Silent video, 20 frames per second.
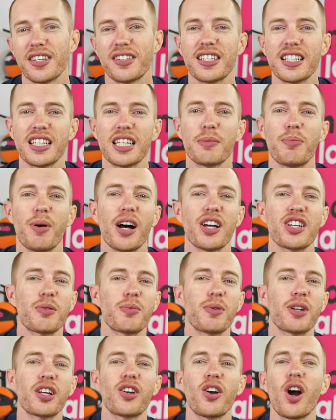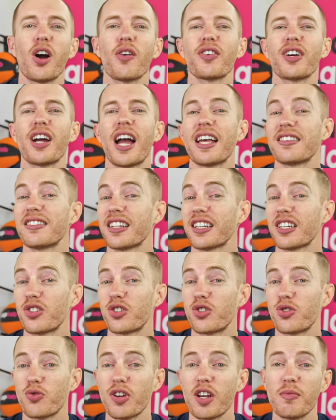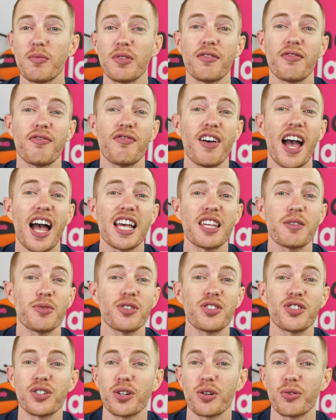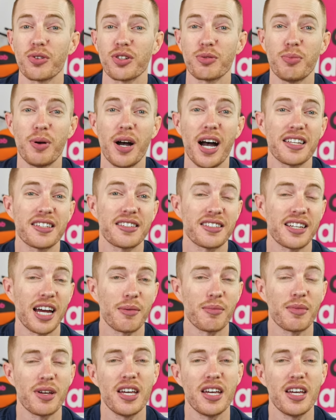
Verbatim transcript: Sealy Posturepedic Carver has an extremely fast material response time.